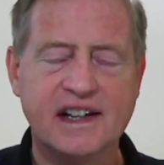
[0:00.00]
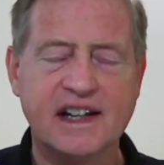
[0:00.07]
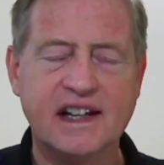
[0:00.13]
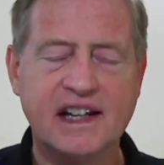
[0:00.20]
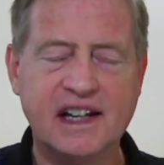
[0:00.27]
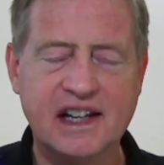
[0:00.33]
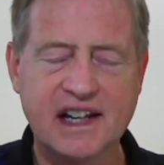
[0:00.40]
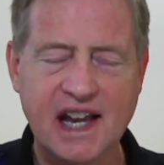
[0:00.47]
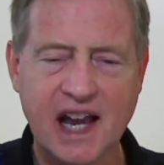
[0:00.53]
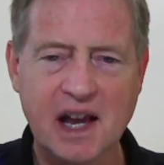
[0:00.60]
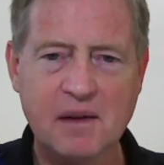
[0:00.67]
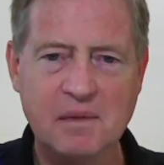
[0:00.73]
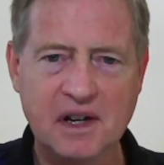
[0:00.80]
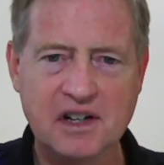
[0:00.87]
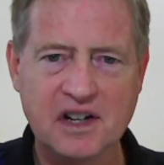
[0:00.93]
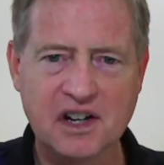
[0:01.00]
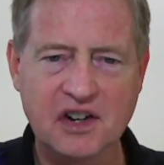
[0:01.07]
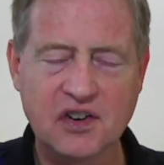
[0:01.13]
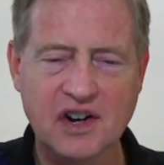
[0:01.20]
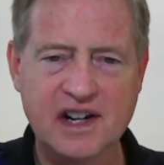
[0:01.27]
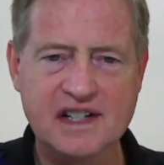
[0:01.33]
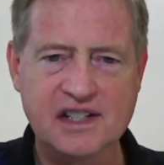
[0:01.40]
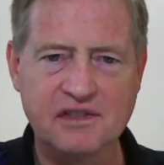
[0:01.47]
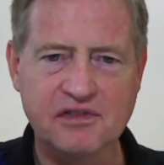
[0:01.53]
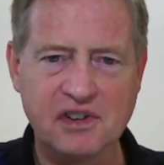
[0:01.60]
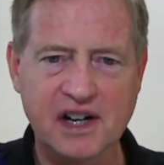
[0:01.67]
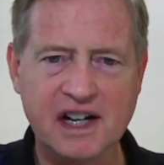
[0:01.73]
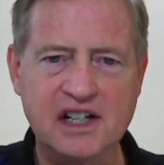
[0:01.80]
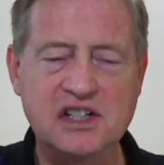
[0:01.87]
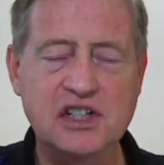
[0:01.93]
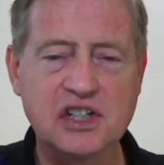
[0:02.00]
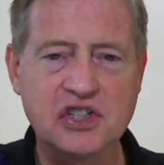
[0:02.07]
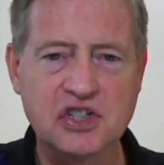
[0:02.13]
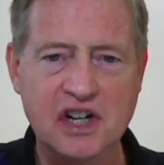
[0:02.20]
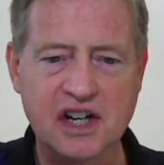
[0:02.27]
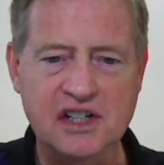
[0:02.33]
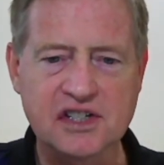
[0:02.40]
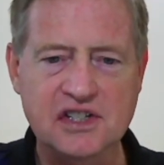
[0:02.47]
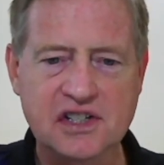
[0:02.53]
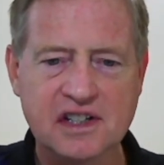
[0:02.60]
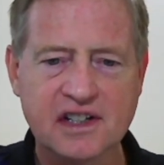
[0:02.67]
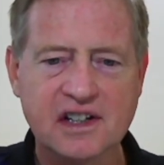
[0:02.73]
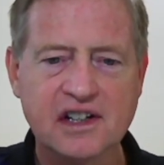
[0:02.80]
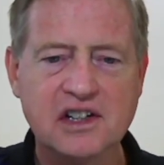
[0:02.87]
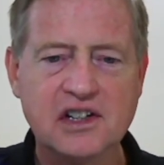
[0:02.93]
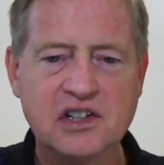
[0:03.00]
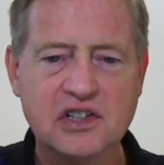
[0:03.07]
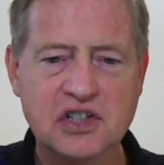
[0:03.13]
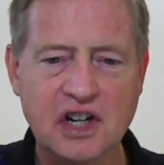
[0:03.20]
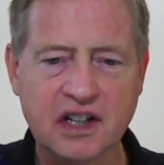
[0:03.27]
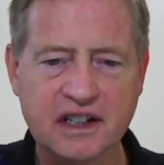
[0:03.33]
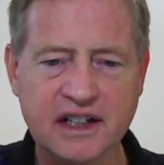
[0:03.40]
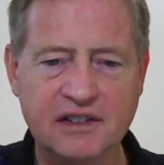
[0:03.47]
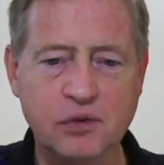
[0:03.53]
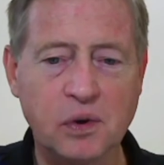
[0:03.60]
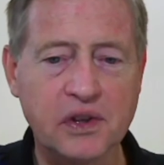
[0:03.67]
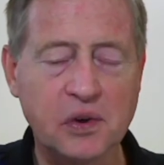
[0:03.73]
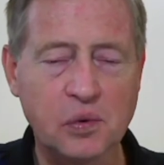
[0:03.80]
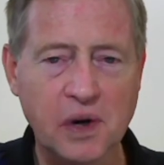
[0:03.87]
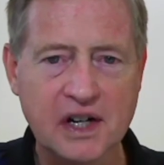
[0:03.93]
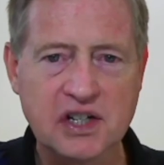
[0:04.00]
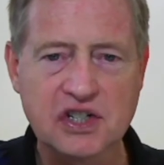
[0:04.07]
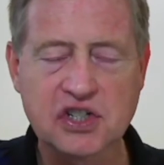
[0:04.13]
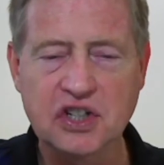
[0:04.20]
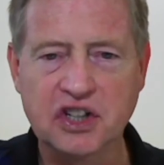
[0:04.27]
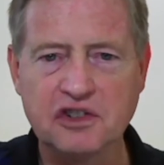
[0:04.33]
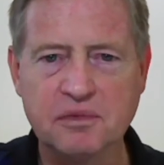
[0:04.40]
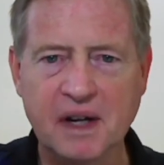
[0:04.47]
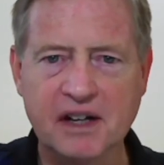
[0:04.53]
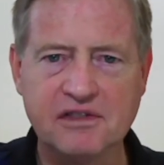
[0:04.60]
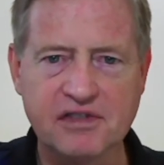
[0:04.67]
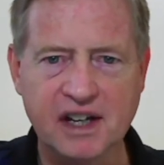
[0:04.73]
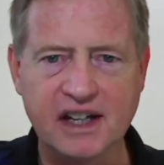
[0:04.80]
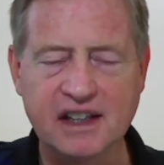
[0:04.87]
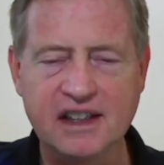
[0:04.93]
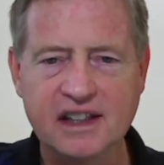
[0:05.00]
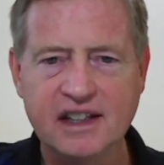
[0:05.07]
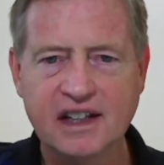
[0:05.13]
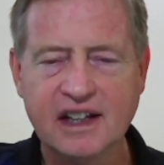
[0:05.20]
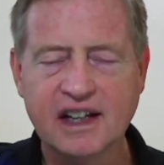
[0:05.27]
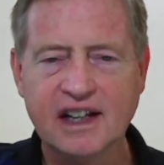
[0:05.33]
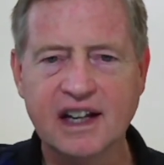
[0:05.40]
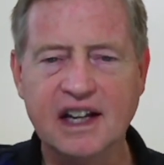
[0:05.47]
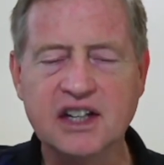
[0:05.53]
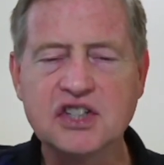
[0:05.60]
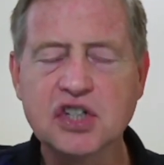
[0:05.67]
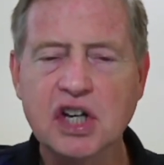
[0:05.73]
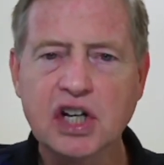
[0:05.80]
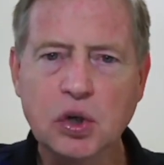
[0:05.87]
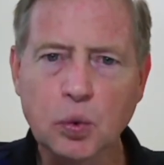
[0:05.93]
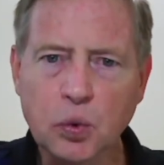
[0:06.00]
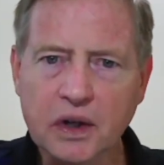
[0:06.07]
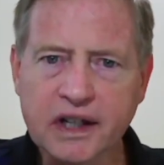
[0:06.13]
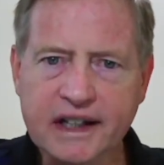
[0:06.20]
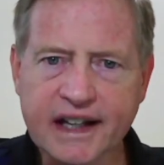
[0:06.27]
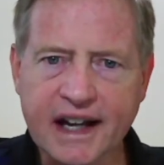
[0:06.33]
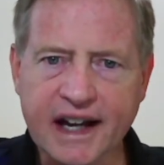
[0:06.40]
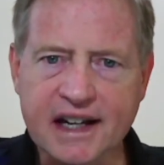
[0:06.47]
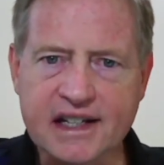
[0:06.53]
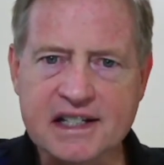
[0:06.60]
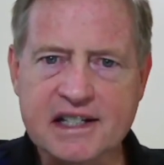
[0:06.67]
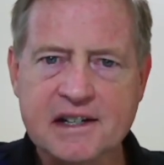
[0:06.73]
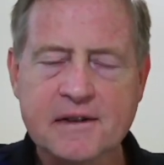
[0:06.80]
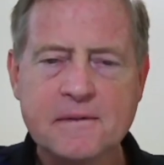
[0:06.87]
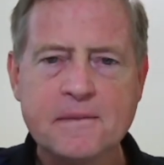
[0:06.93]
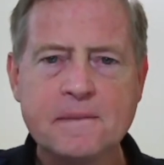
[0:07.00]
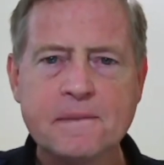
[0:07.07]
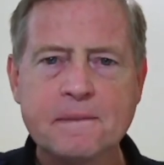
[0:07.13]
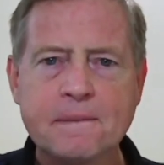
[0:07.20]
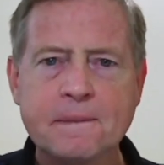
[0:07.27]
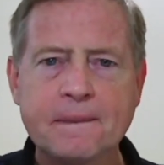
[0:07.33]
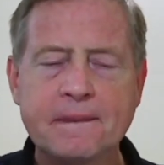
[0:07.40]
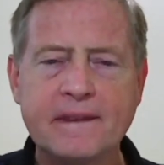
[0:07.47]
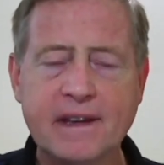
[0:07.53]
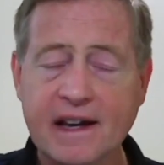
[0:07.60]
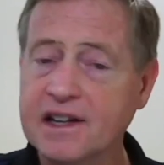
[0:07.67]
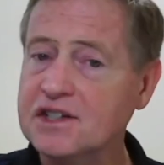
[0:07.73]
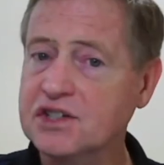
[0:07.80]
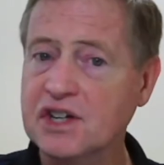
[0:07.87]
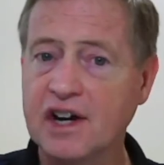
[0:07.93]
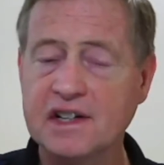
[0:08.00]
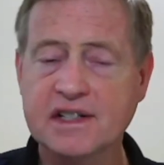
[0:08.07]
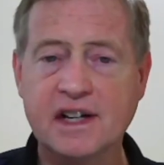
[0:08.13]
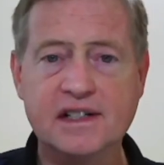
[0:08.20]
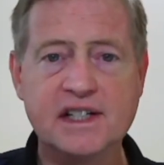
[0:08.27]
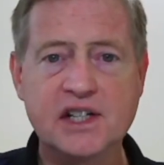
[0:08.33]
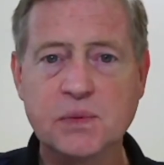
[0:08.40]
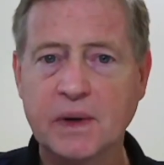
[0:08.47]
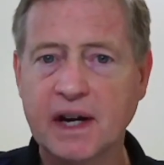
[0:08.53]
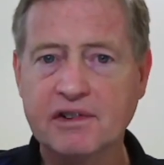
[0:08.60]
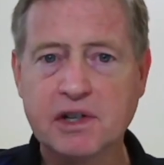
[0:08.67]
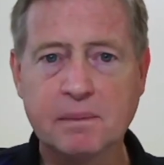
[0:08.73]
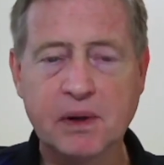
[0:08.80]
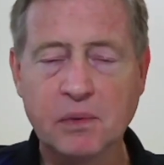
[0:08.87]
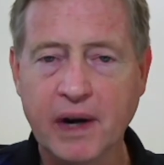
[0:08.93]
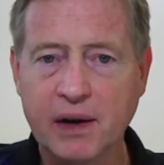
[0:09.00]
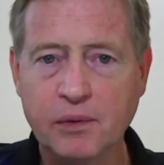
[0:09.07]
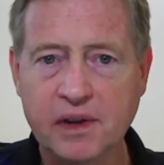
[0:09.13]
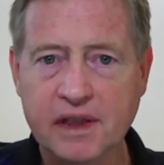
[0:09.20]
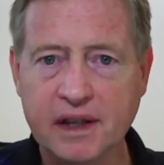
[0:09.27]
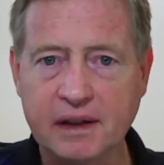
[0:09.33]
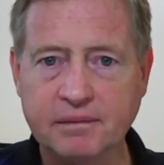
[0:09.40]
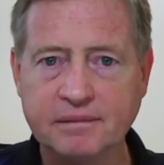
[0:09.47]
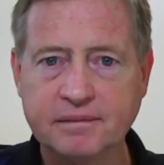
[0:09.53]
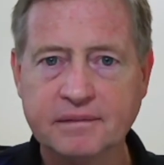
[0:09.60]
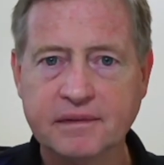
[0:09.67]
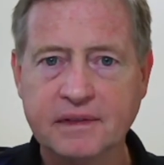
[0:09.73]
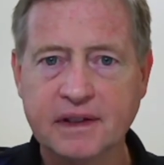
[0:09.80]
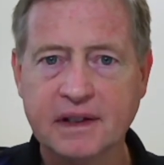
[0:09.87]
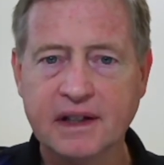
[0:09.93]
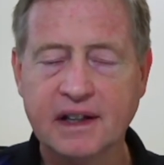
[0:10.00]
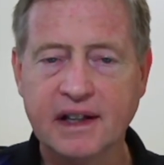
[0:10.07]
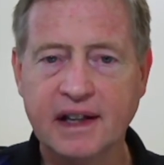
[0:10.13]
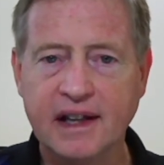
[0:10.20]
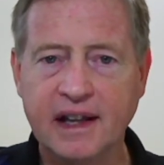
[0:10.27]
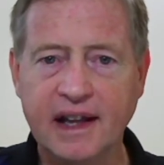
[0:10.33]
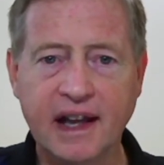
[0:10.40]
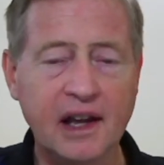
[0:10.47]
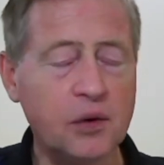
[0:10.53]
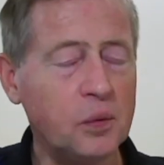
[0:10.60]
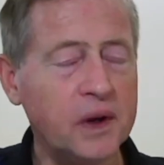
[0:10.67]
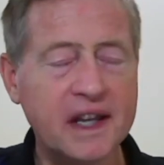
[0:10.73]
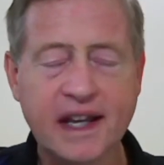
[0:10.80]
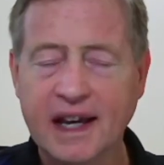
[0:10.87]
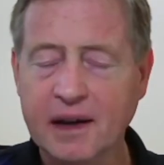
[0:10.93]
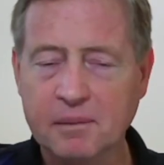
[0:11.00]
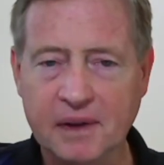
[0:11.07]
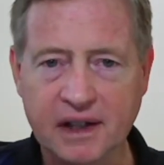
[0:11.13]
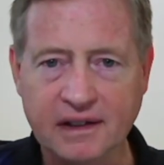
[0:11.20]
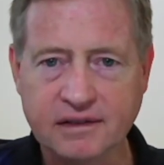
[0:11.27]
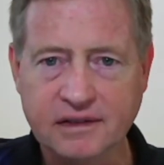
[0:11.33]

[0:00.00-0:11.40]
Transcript: he came across the phrase, the just shall live, or the righteous shall live by faith. And studying realized, yes, God tells us we have to be right with him, and we can't be.